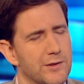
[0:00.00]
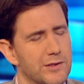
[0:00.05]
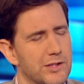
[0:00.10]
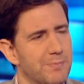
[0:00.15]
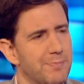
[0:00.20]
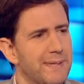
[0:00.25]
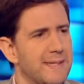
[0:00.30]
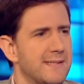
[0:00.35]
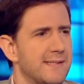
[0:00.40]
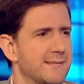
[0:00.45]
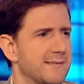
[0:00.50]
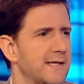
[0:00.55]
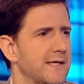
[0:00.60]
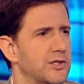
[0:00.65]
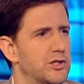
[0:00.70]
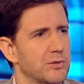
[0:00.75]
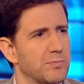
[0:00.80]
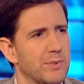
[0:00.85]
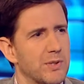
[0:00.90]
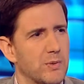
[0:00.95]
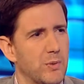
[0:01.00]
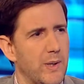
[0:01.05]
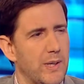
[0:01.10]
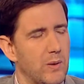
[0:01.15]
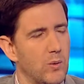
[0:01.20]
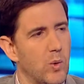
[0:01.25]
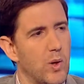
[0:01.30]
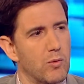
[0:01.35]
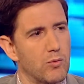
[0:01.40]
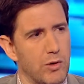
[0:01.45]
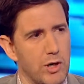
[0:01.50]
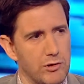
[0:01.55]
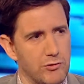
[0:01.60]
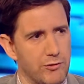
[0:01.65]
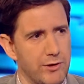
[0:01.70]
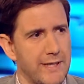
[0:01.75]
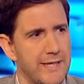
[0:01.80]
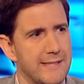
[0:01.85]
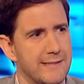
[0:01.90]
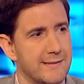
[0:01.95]
There's a big distinction between what
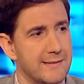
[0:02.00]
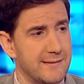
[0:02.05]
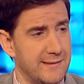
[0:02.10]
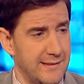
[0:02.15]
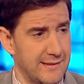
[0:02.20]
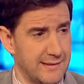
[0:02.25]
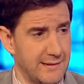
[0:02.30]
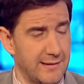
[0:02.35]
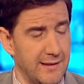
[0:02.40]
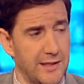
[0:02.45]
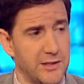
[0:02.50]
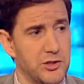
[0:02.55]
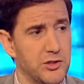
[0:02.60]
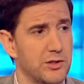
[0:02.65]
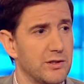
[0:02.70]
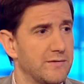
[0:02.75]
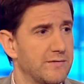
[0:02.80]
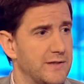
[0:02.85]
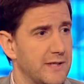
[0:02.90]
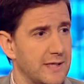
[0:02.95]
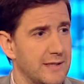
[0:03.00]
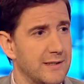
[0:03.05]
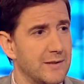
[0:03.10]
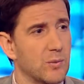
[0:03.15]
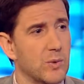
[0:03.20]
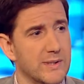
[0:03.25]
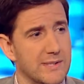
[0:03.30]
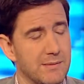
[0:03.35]
Rodriguez is alleged to have done and